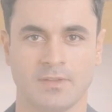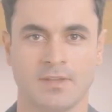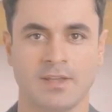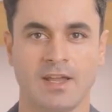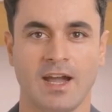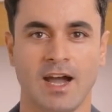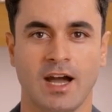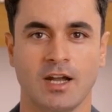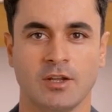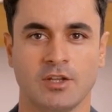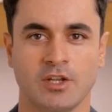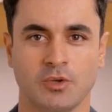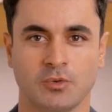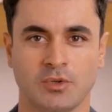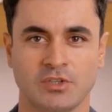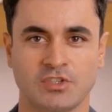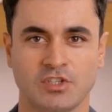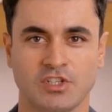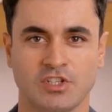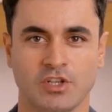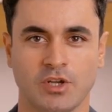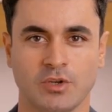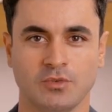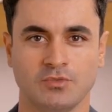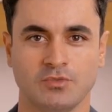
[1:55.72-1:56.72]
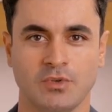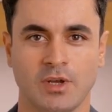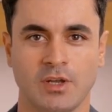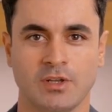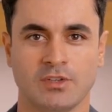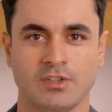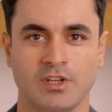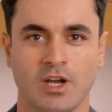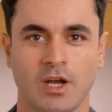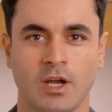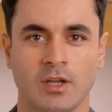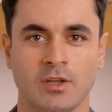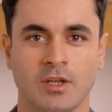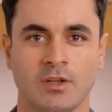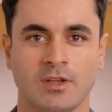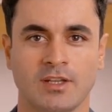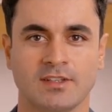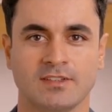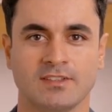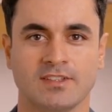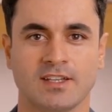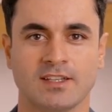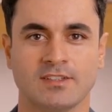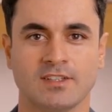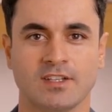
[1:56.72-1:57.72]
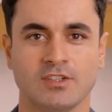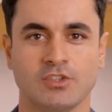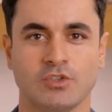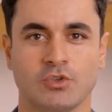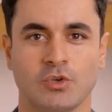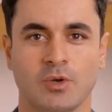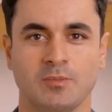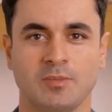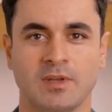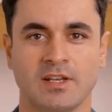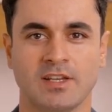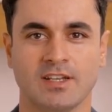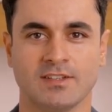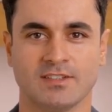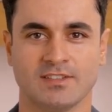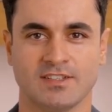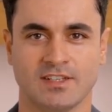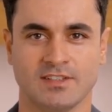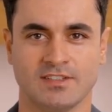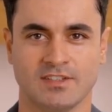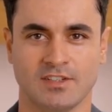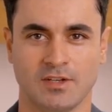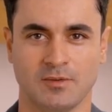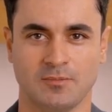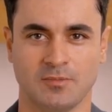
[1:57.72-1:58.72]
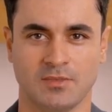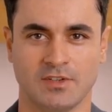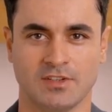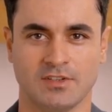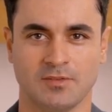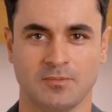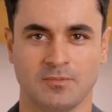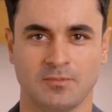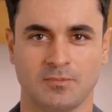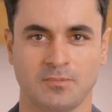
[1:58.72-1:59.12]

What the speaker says: How do you ensure fault tolerance in distributed systems?